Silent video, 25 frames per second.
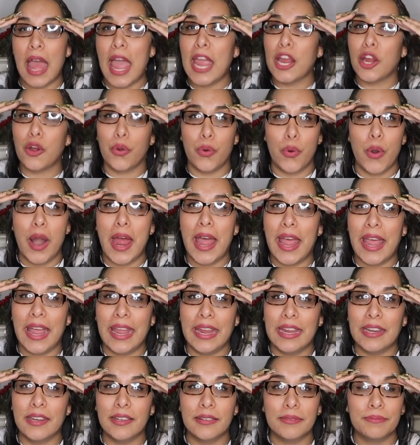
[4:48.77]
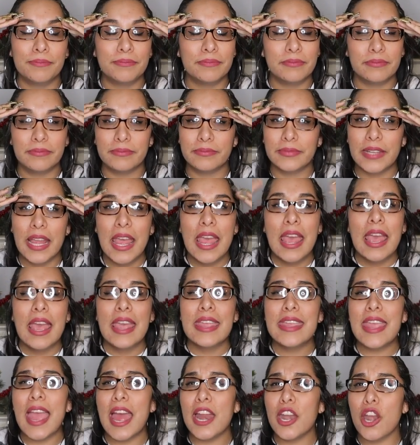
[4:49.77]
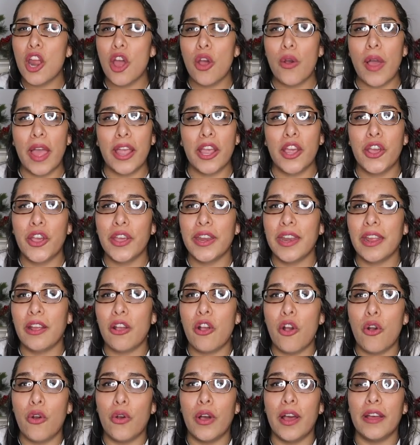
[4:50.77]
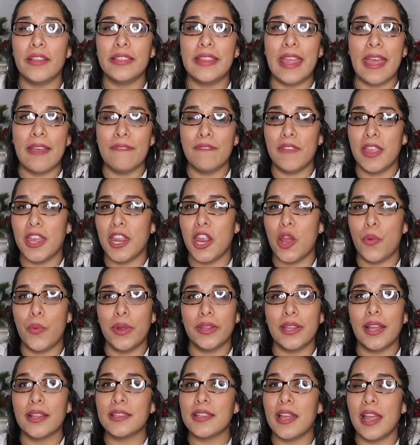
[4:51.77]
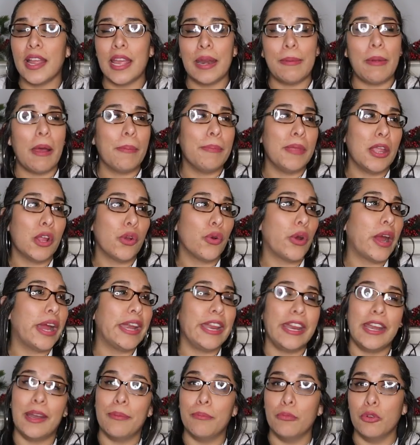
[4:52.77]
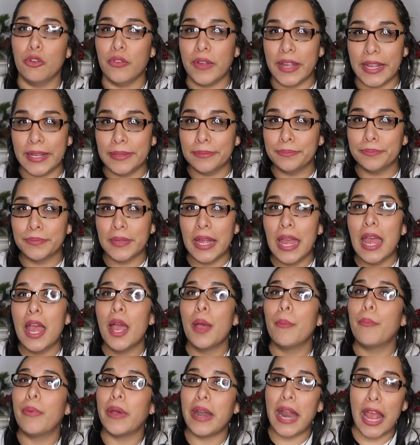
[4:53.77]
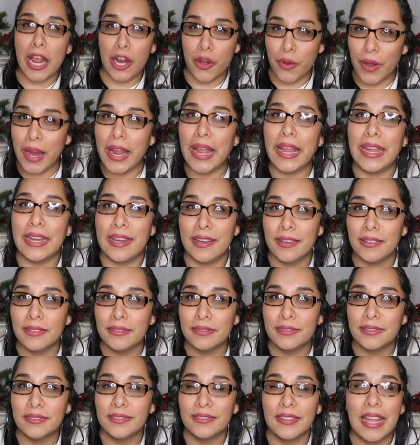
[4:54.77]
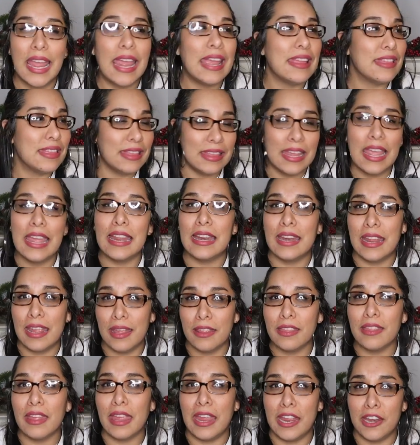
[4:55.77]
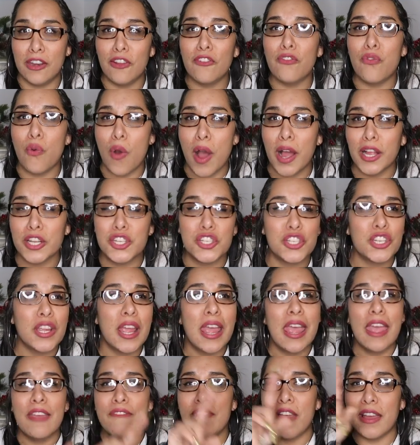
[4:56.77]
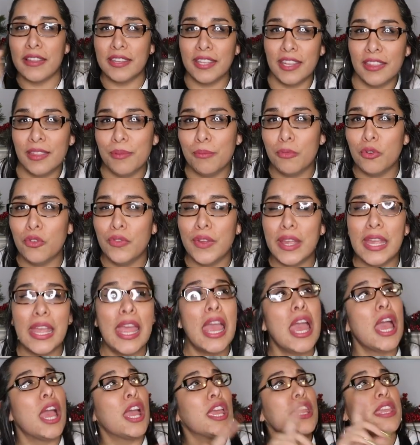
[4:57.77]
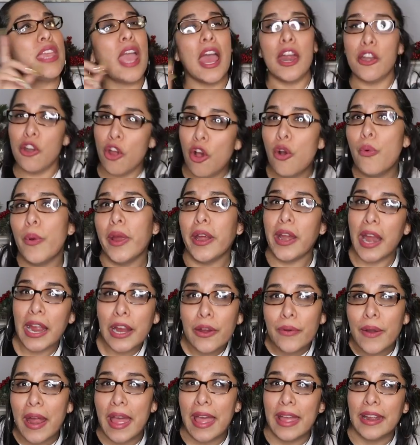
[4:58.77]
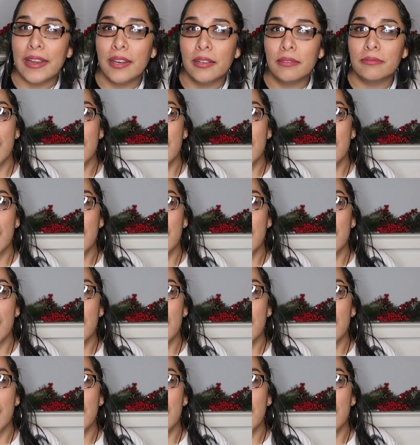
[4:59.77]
I cried. Yeah, no, I couldn't go a damn medium without talking about me crying in a movie, but I cried. in the watch. If y'all seen the movie, y'all know where I cried.